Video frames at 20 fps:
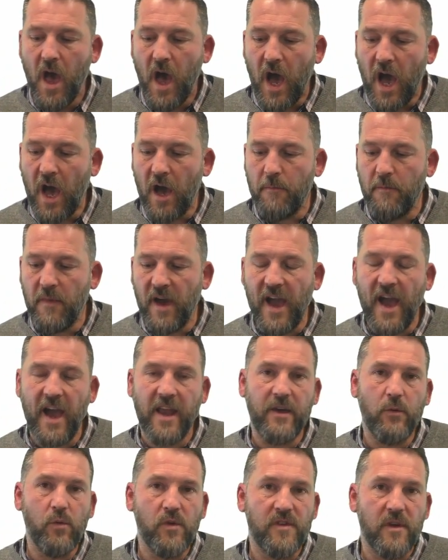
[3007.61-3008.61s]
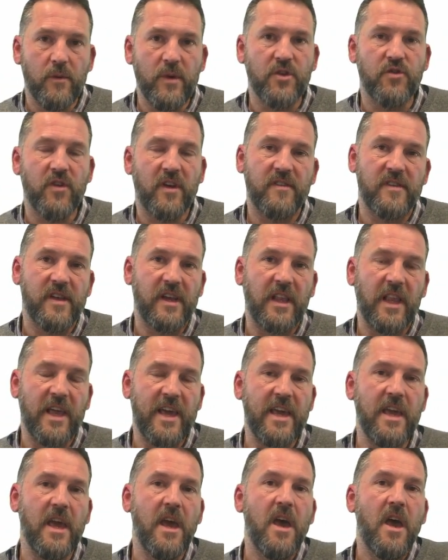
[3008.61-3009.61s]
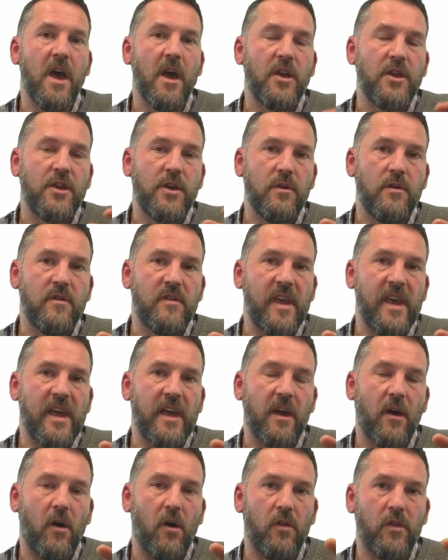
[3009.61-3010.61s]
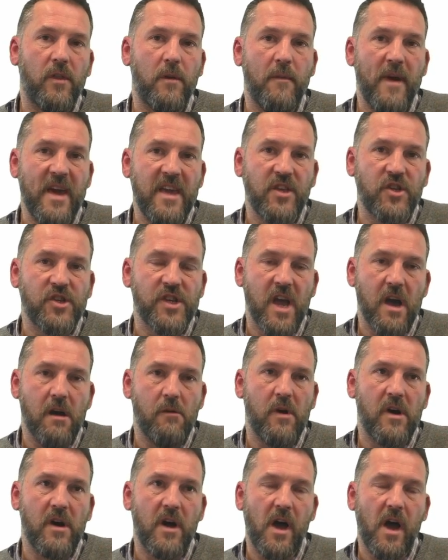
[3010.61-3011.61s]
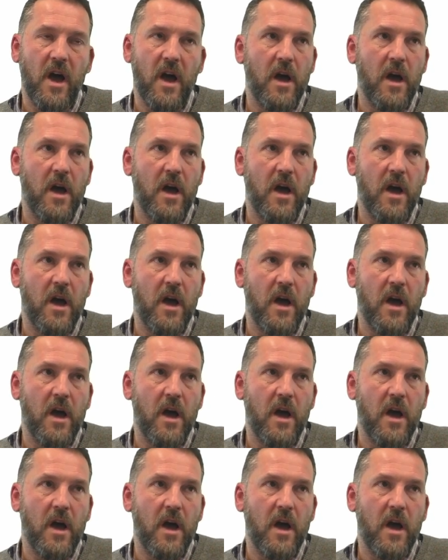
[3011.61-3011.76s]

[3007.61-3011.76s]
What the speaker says: and also interestingly using on the main shower